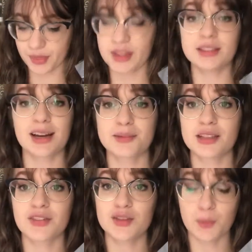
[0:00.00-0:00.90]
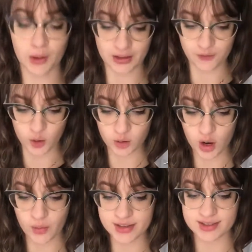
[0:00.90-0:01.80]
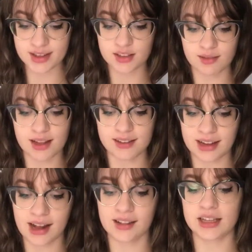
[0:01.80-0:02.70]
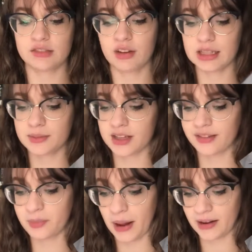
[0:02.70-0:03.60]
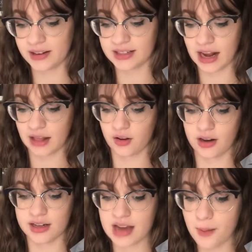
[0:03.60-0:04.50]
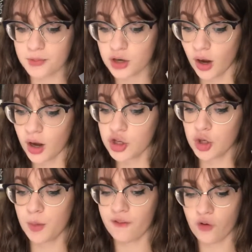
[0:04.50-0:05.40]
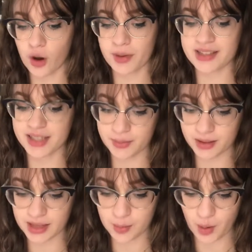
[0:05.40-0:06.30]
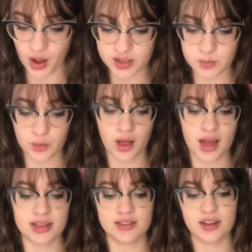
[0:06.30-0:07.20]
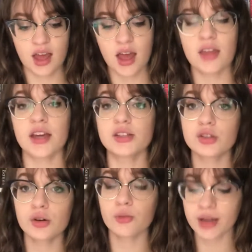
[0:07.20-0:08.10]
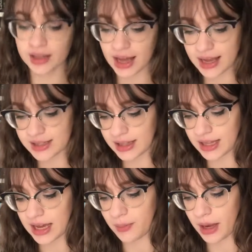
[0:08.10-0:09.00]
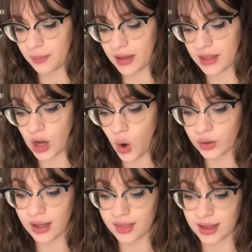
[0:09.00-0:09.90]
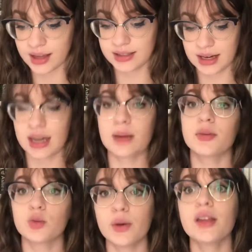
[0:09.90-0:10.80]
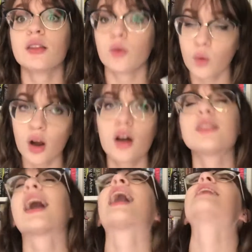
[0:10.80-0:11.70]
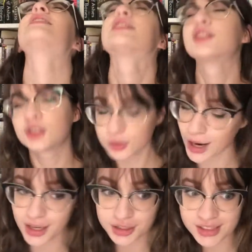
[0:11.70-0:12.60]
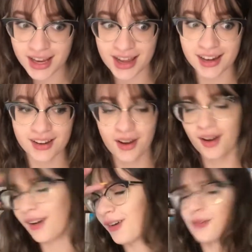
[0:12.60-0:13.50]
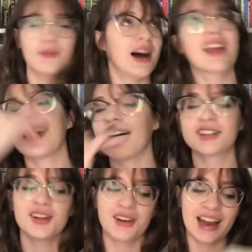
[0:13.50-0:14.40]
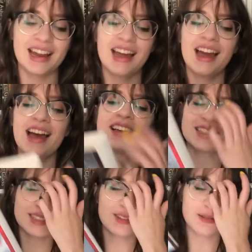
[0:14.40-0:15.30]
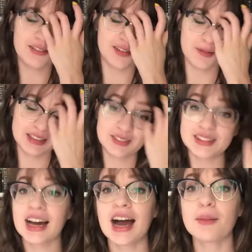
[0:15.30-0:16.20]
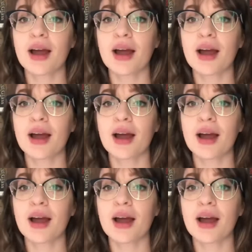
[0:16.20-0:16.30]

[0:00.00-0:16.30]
The synopsis of this book, if you don't know, is six unlikely allies find themselves banding together in an attempt to perform a seemingly impossible heist. They soon realize that they might be the only thing standing between the world and destruction. Oh my gosh. Okay, this is one of my favorite books of all time.